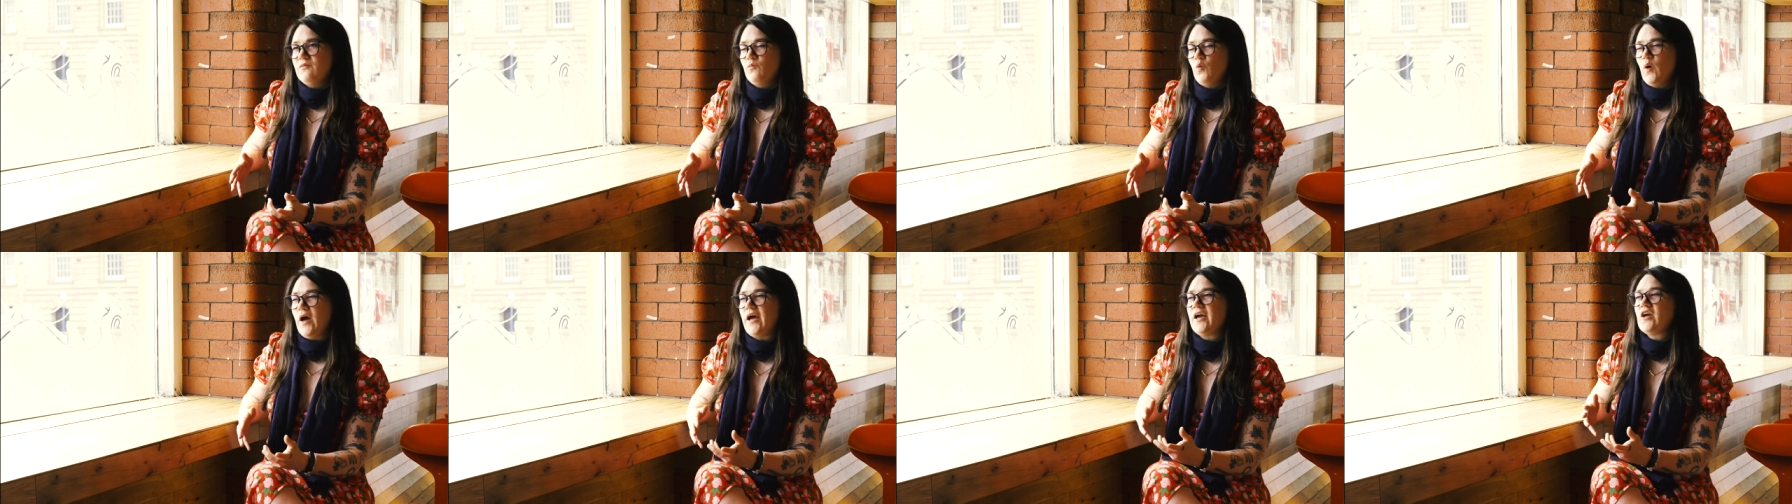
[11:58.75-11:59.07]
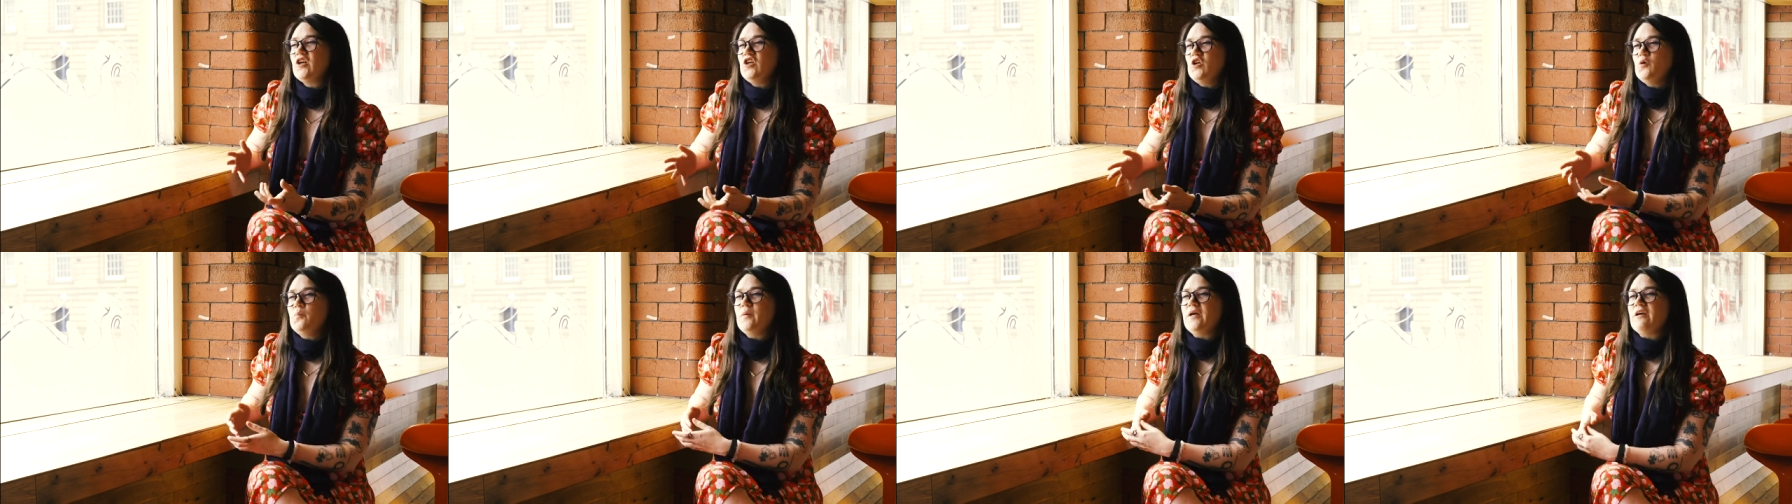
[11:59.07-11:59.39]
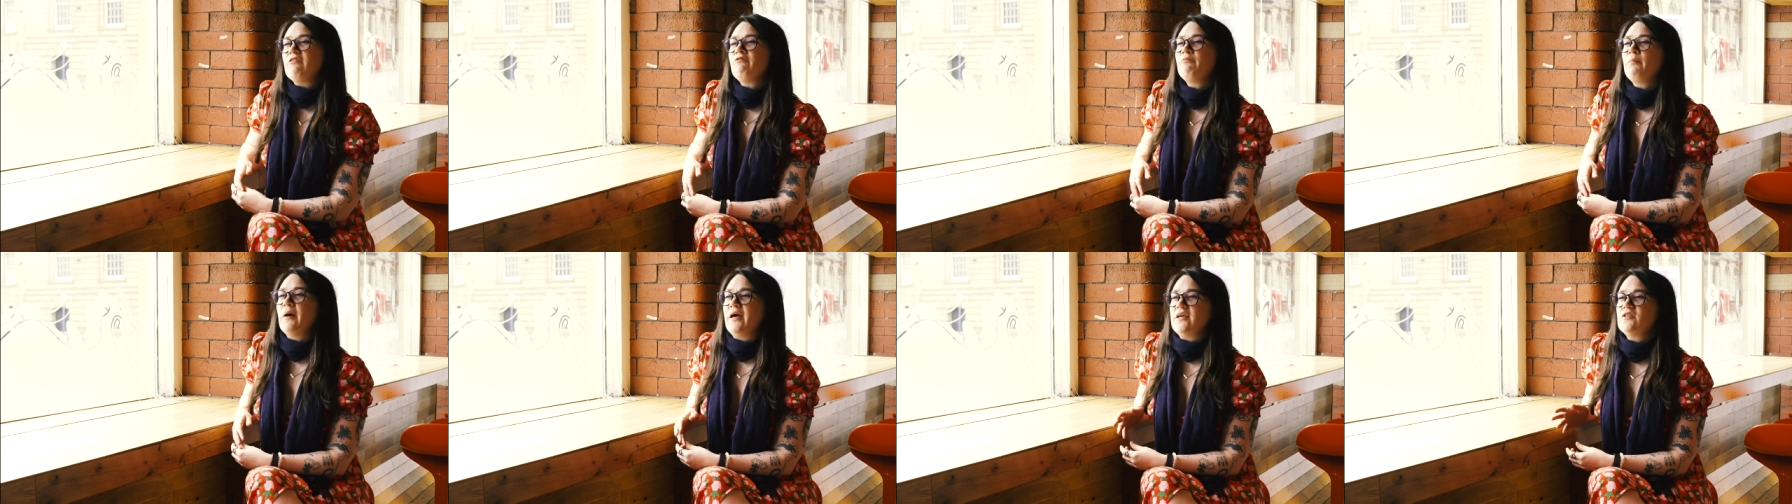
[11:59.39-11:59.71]
Where can you be
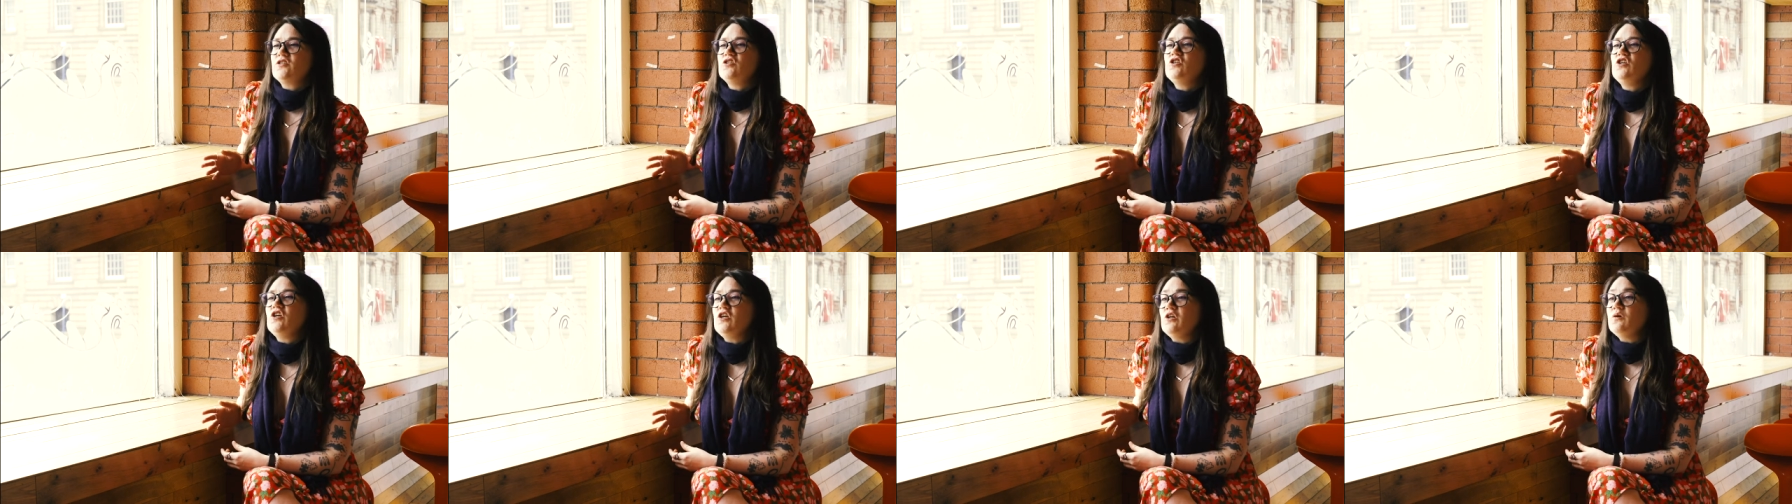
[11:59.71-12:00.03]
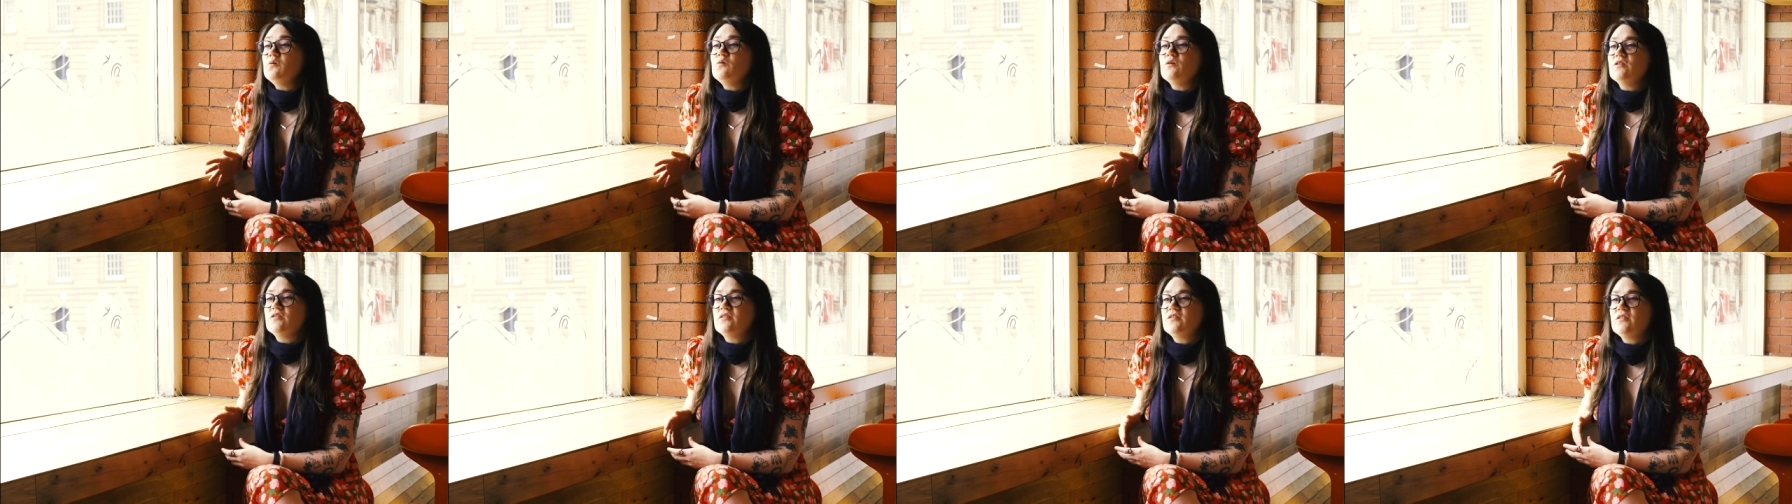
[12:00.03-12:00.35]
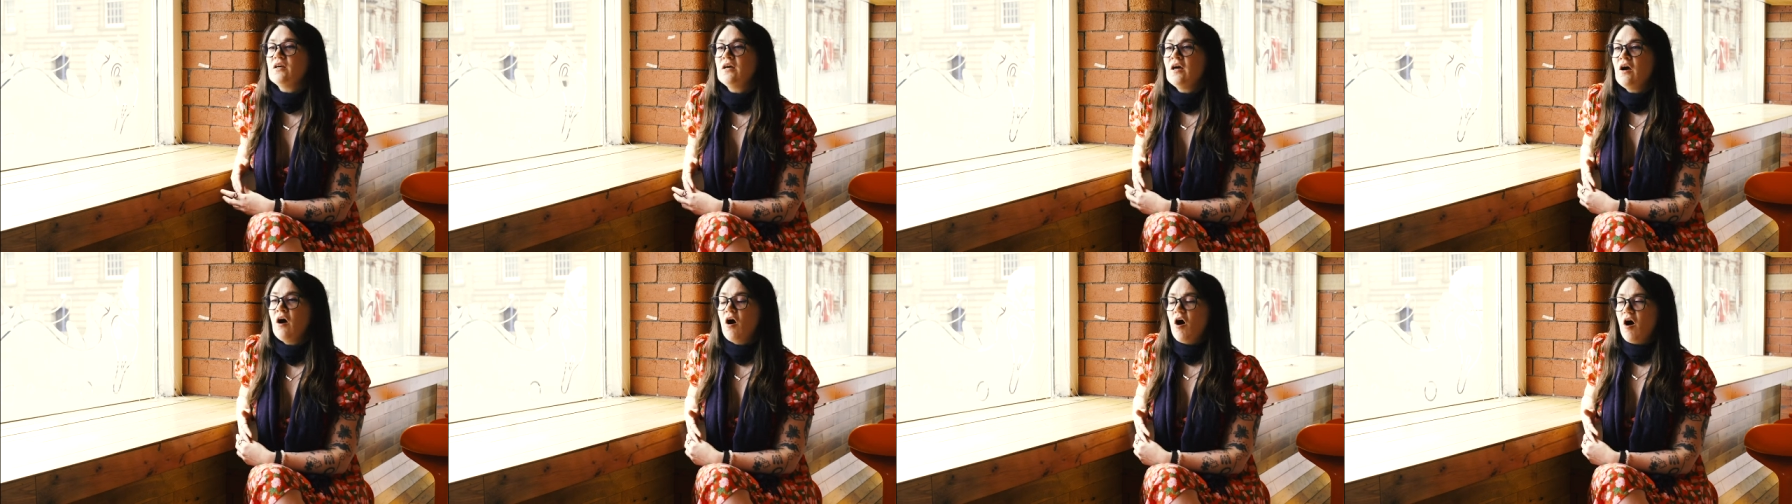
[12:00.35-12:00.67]
of best use?
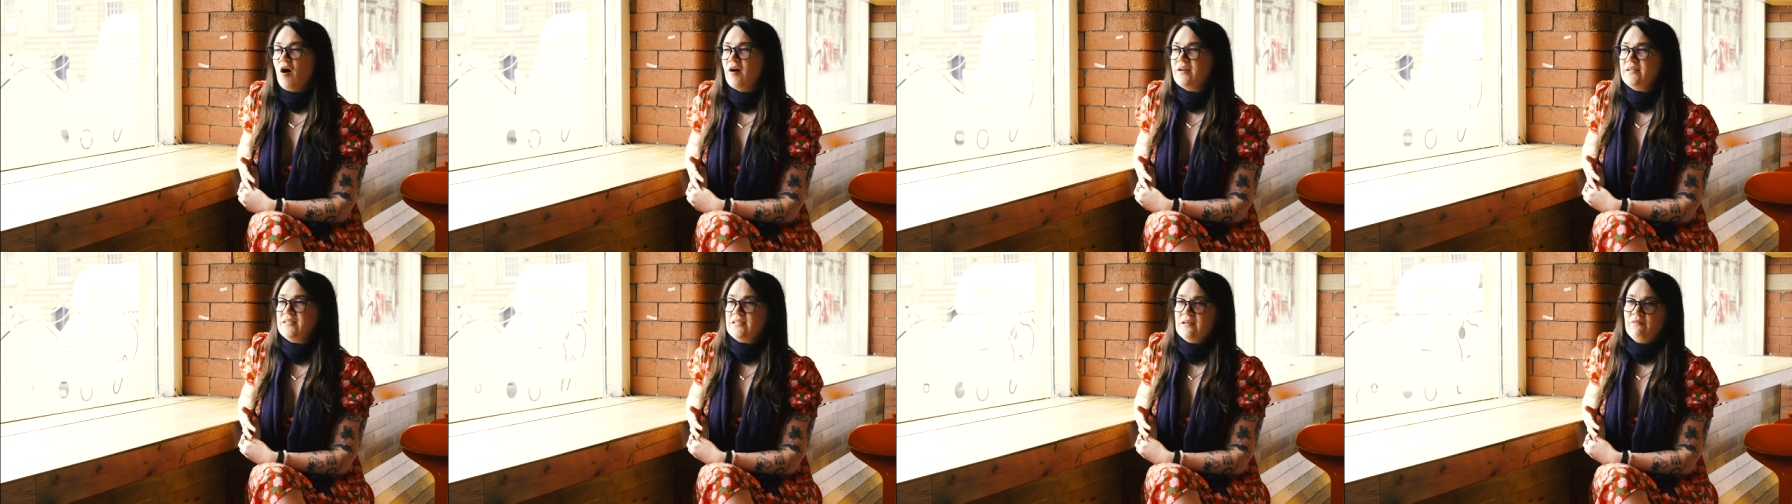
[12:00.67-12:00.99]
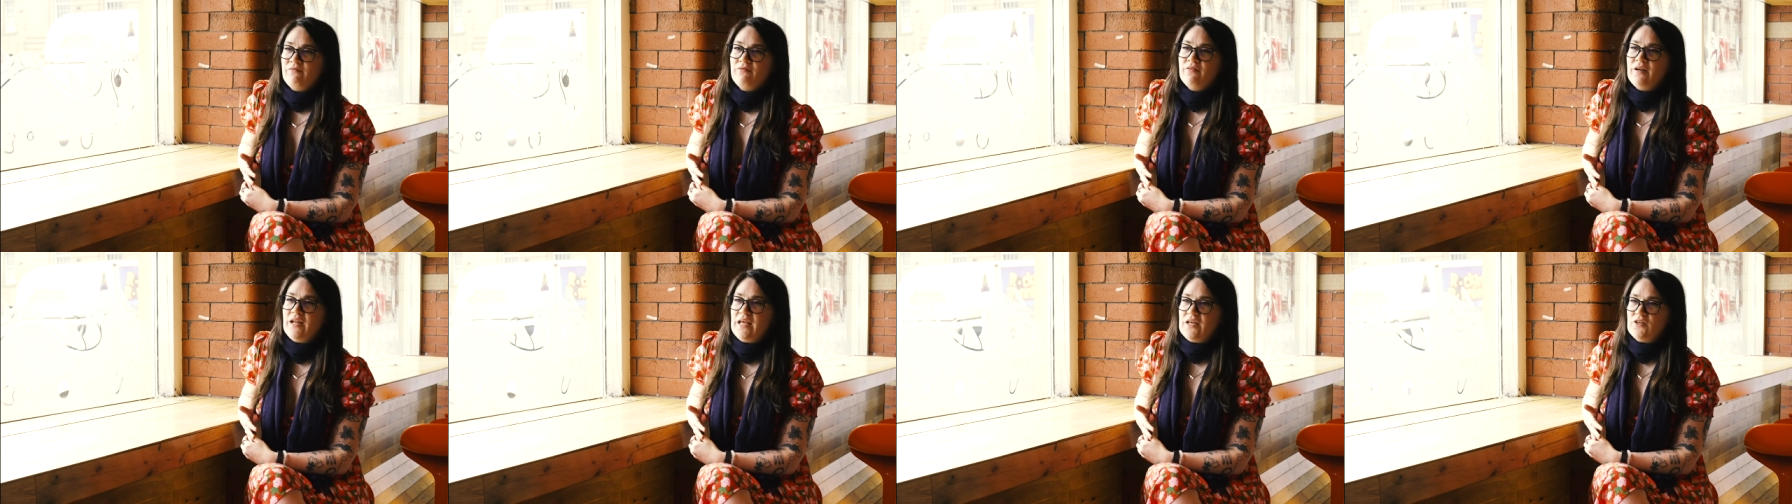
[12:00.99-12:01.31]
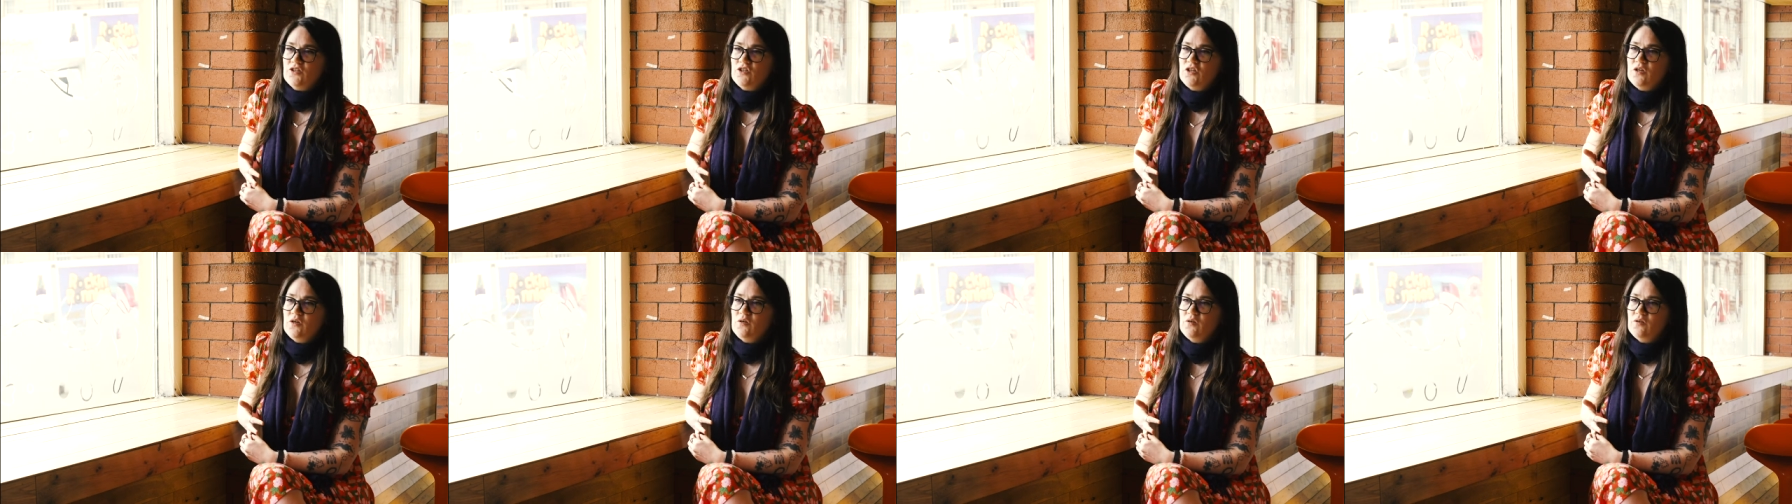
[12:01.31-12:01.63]
on different
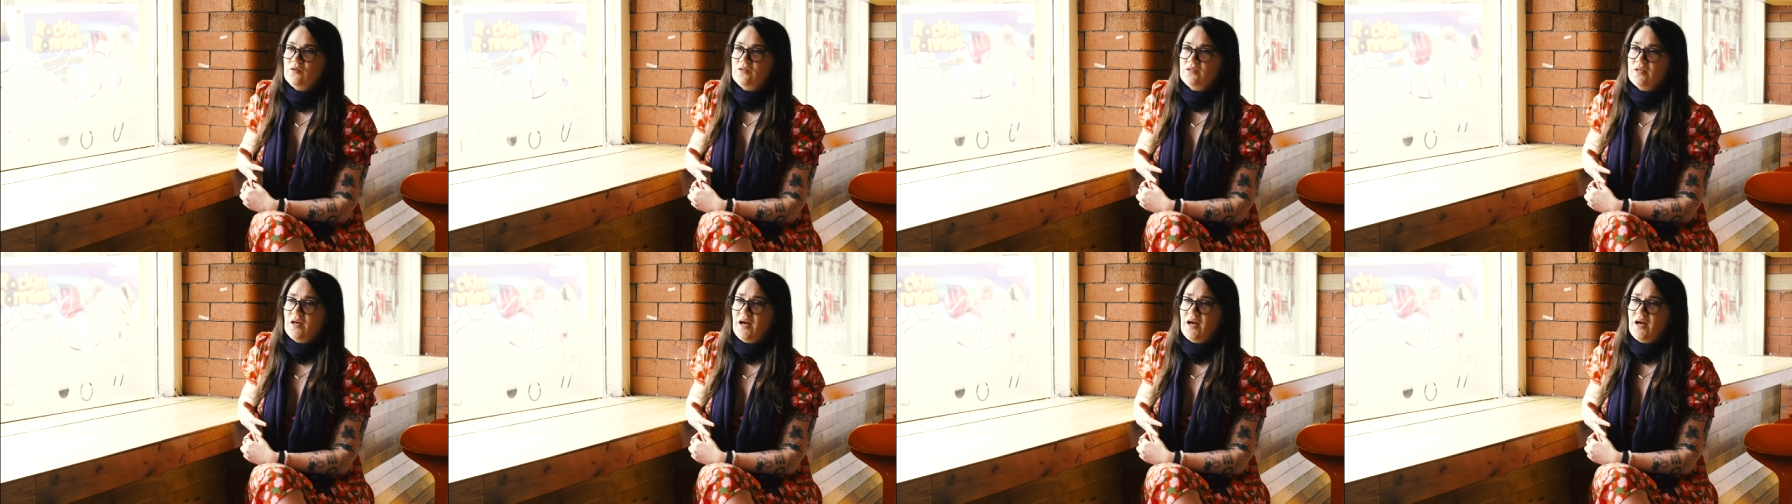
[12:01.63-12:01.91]
issues.